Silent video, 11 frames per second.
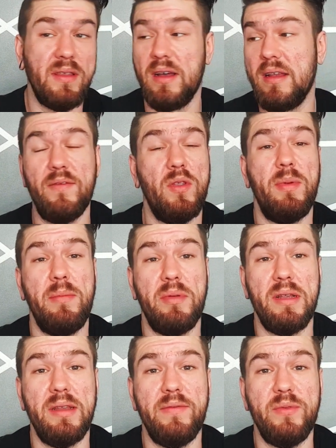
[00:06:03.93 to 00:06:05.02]
I love the people I
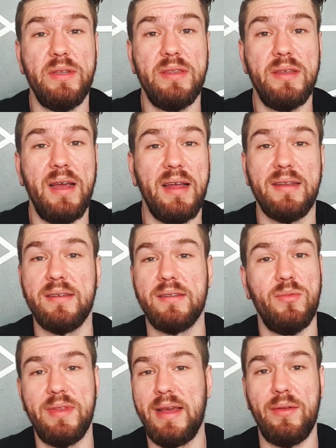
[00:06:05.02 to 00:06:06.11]
live with, and
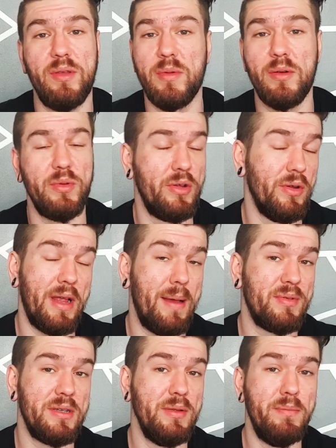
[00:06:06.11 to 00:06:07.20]
without them I would have gone
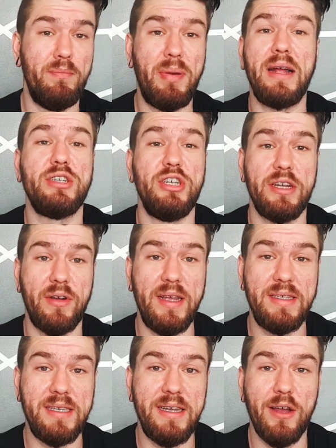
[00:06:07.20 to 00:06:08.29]
absolutely batshit
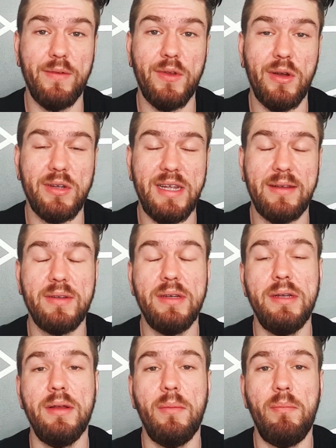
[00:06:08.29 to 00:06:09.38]
crazy over lockdown,
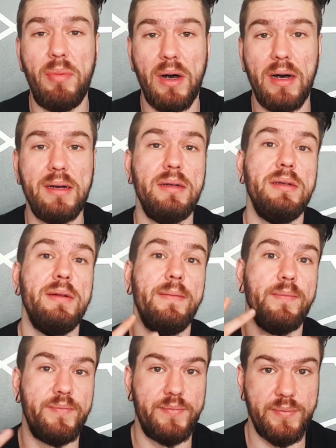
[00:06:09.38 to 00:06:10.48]
but
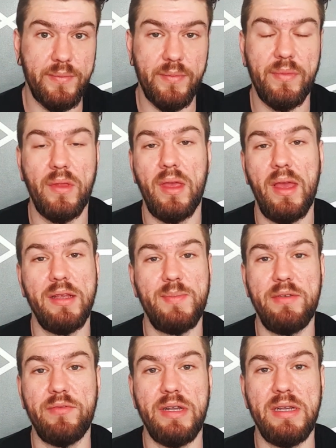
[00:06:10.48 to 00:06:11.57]
it's
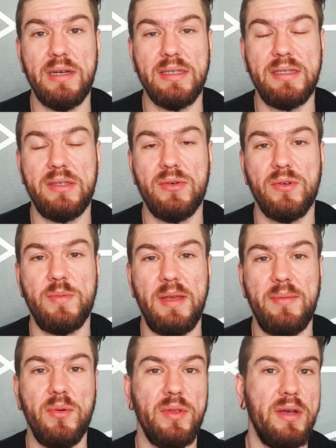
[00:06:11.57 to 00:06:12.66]
been really nice to talk to
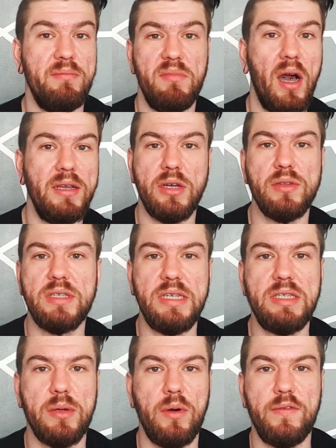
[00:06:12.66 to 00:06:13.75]
people that I don't see
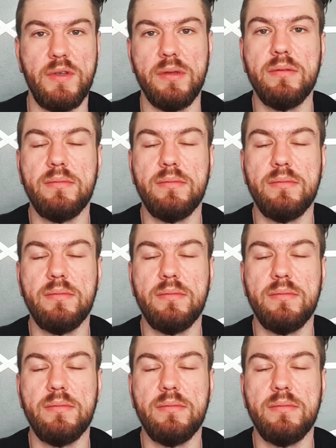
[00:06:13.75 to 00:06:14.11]
so often.